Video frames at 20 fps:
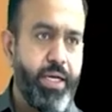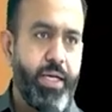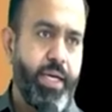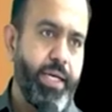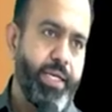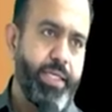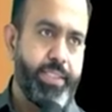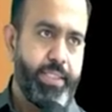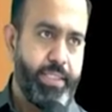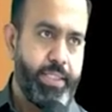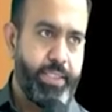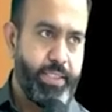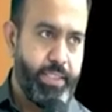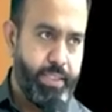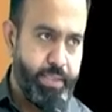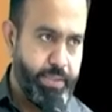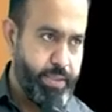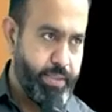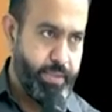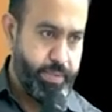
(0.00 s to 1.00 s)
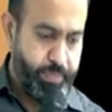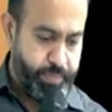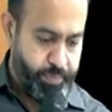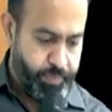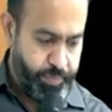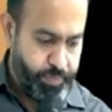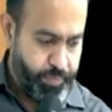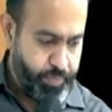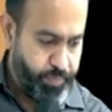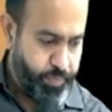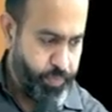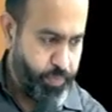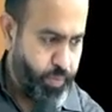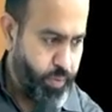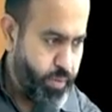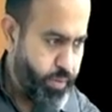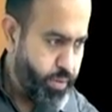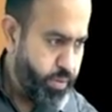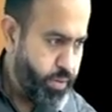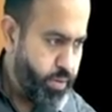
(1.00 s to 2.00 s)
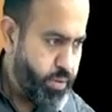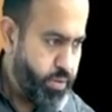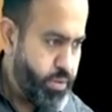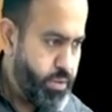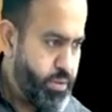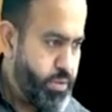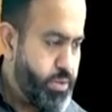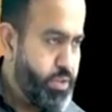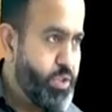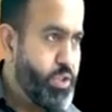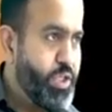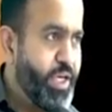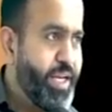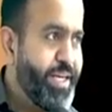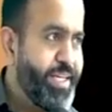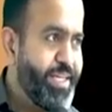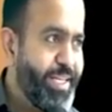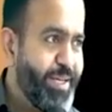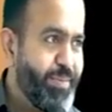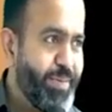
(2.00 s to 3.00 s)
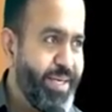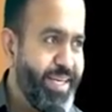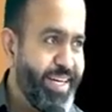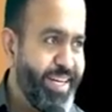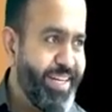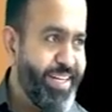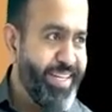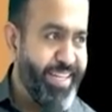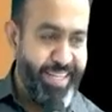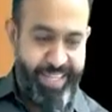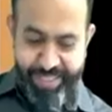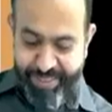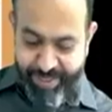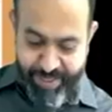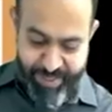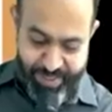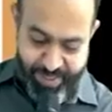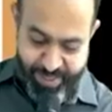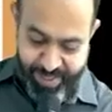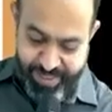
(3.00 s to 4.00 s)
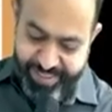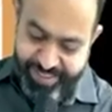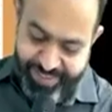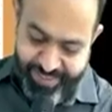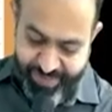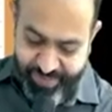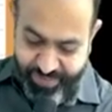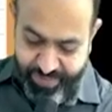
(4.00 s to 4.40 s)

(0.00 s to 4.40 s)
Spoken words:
religious trust. Charitable and religious trust.